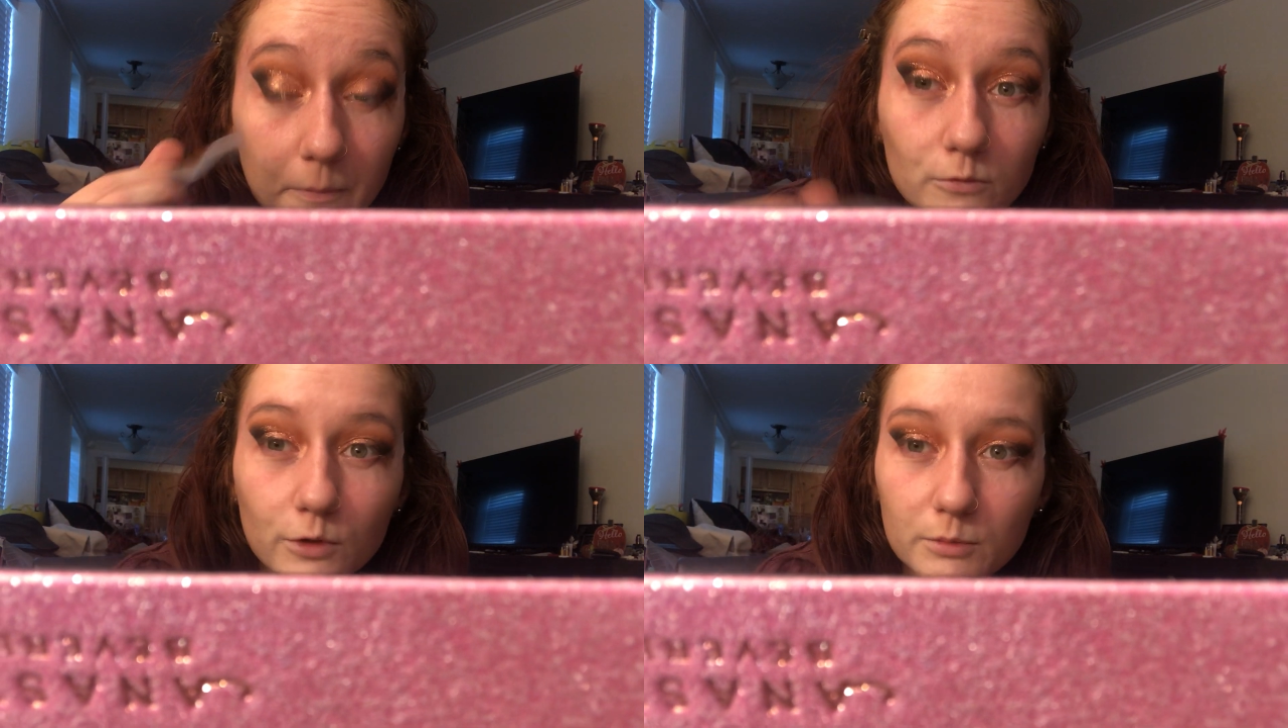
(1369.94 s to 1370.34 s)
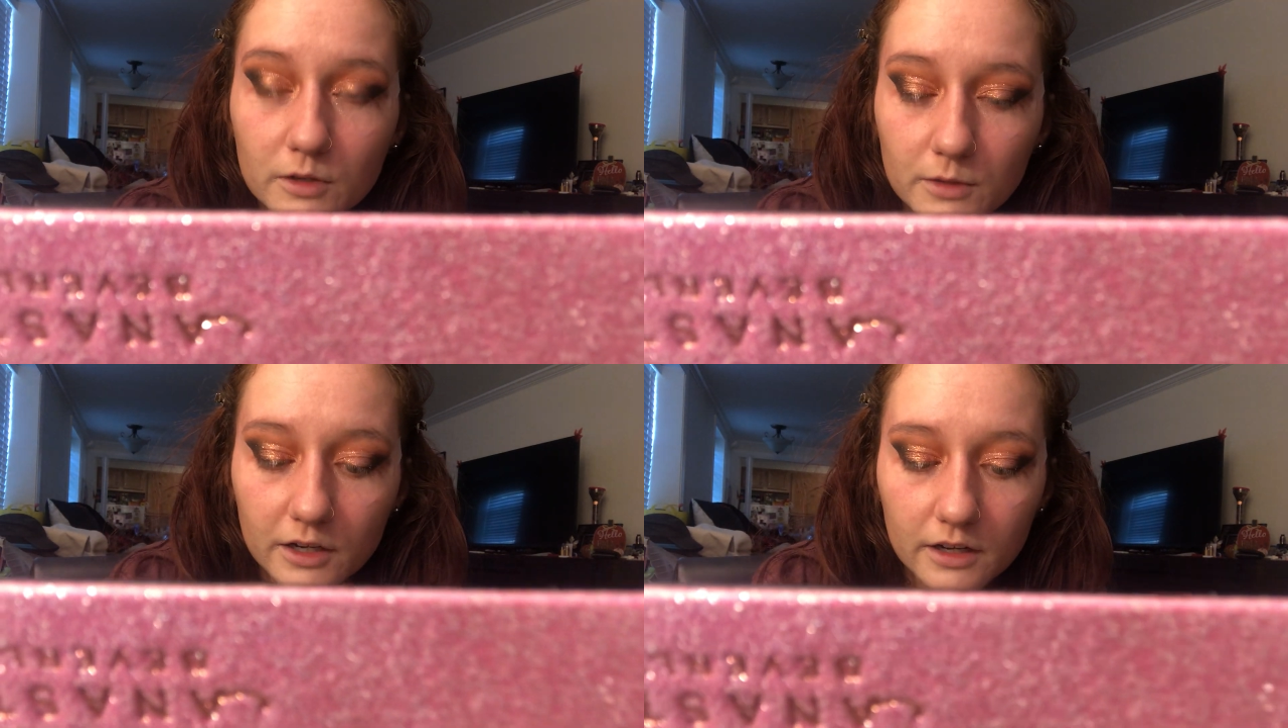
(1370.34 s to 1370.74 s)
ripping
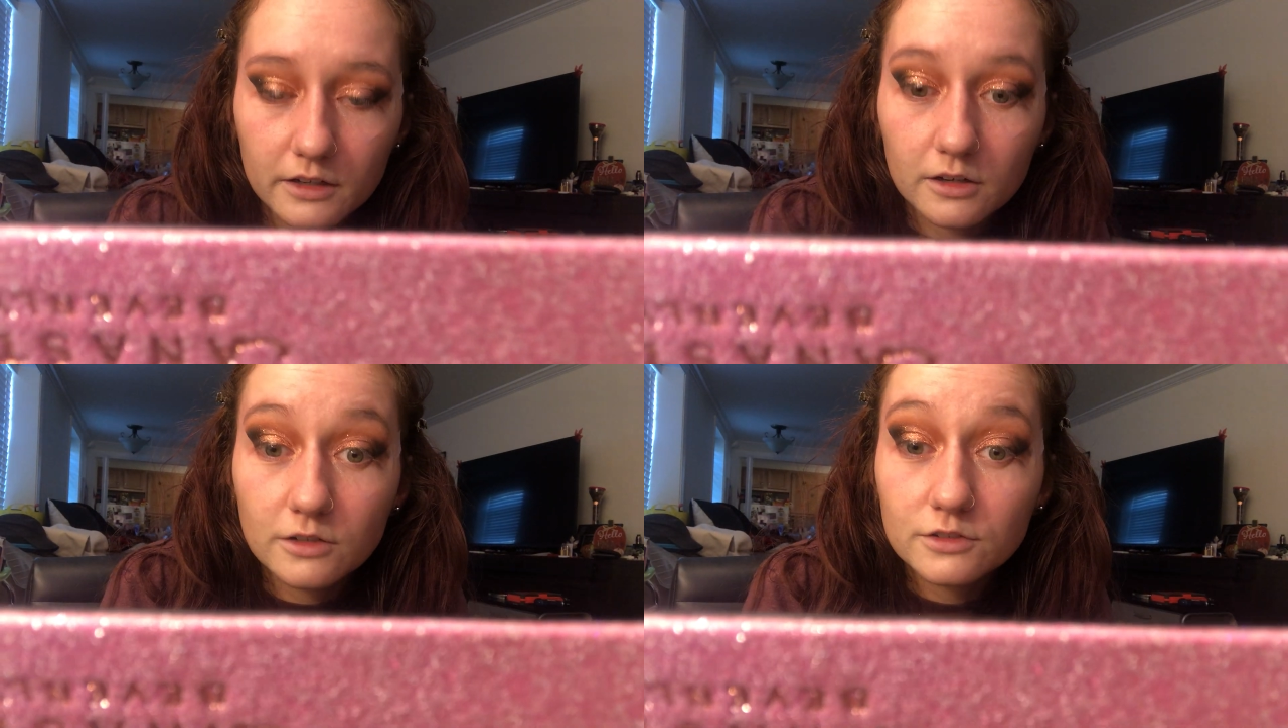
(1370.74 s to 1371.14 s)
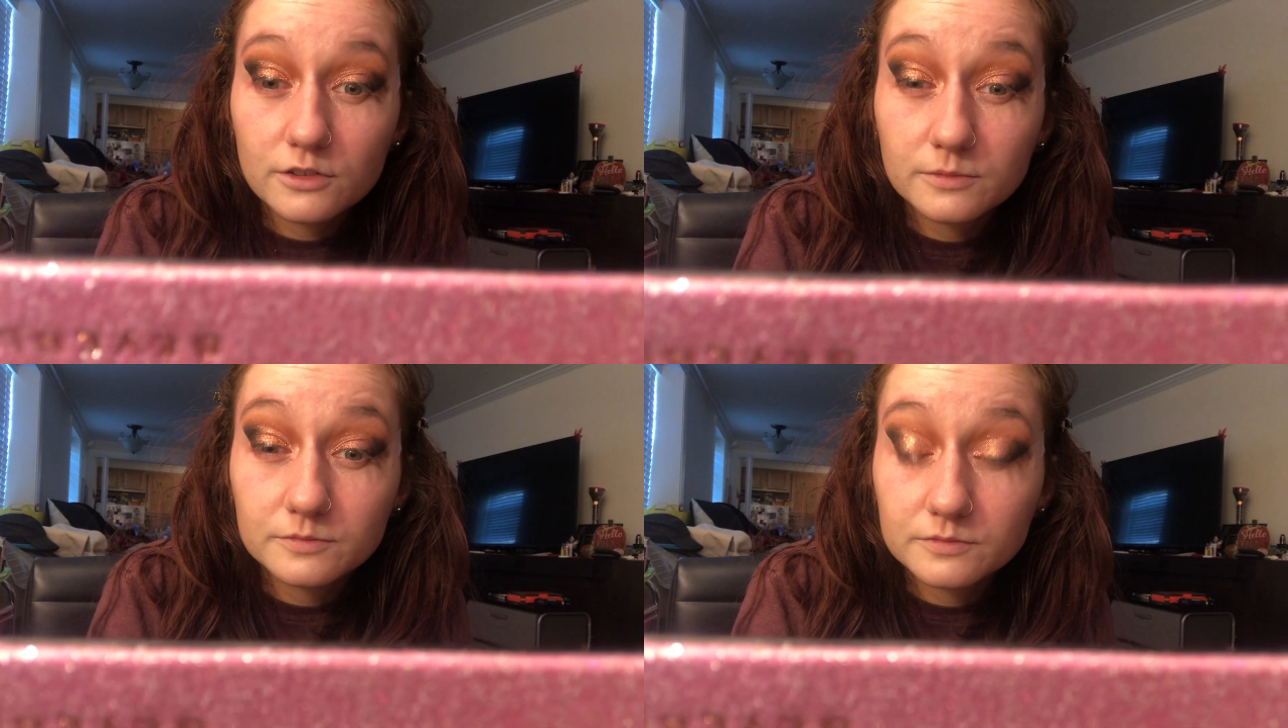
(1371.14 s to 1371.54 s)
my eye off,
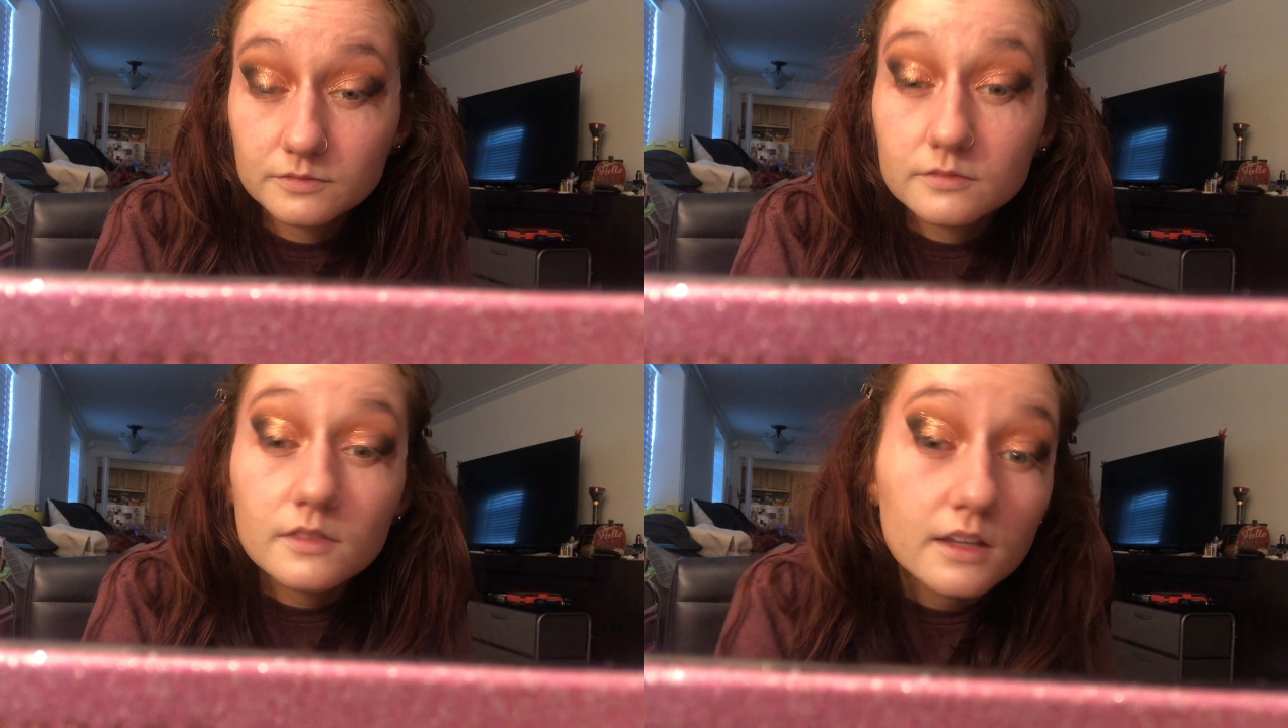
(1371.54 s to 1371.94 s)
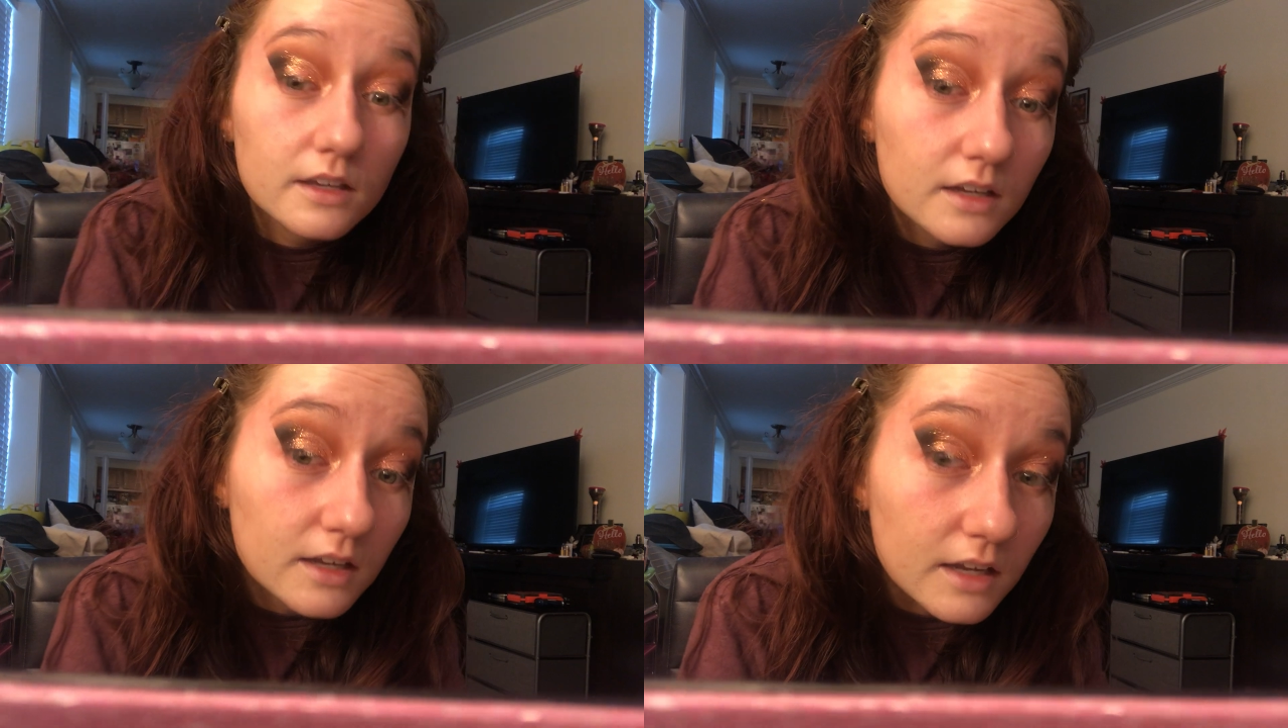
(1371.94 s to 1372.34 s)

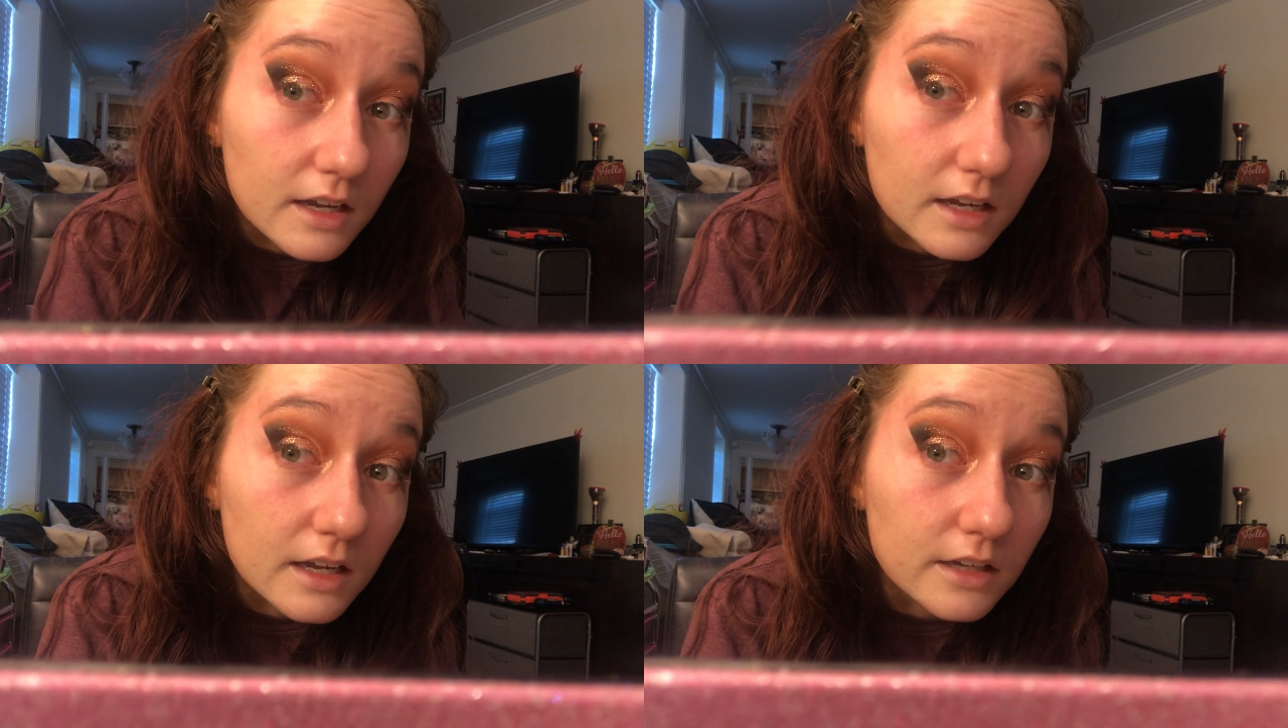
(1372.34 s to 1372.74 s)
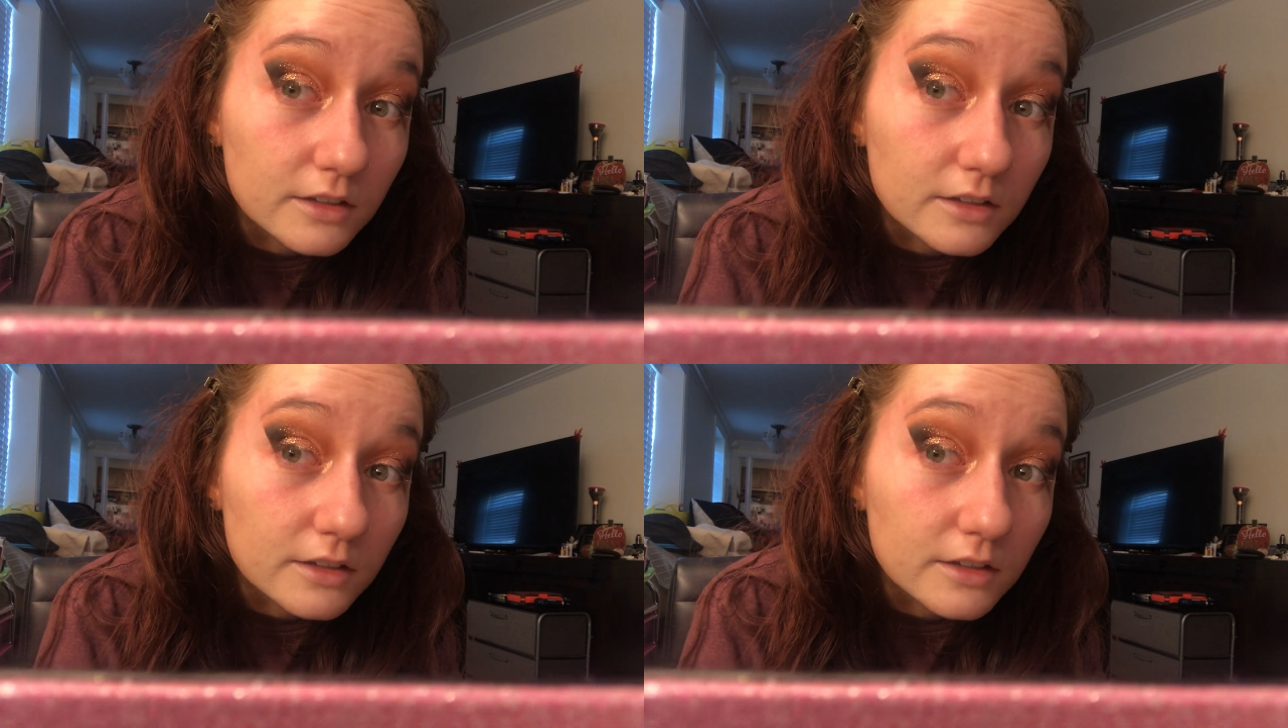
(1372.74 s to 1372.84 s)
and